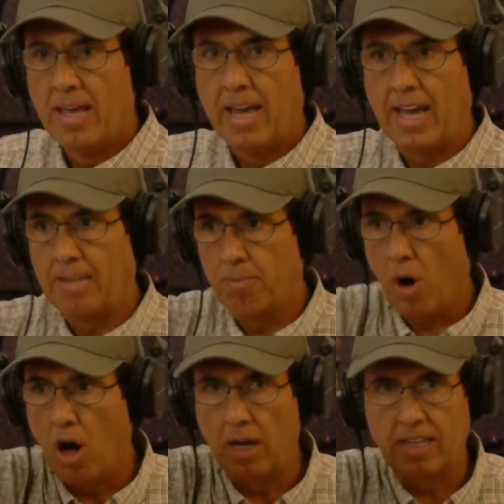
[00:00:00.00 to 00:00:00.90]
And
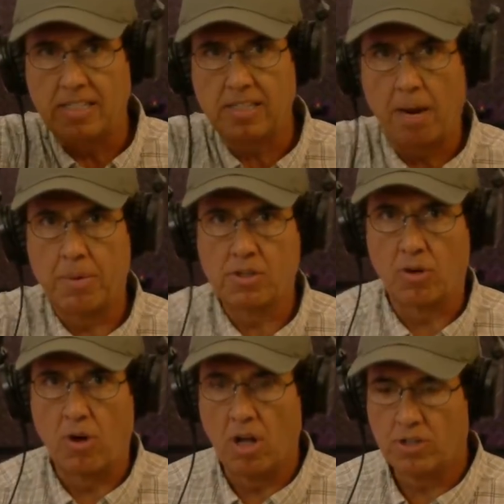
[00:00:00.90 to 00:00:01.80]
all of these cameras are
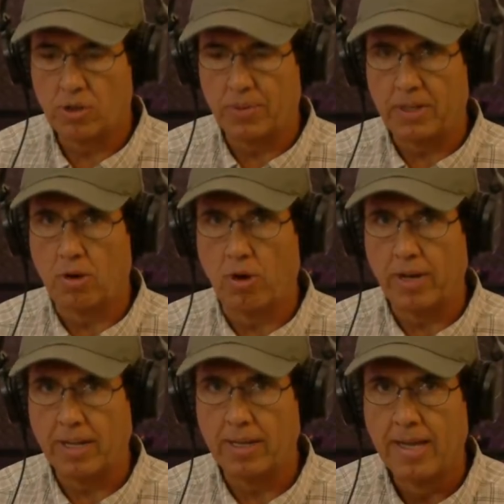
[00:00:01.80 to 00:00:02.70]
also
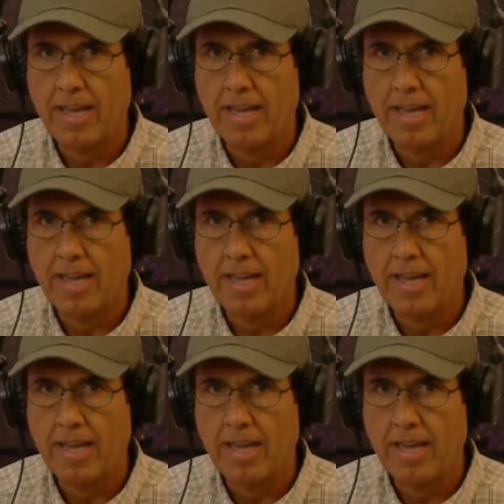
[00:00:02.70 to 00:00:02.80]
recording.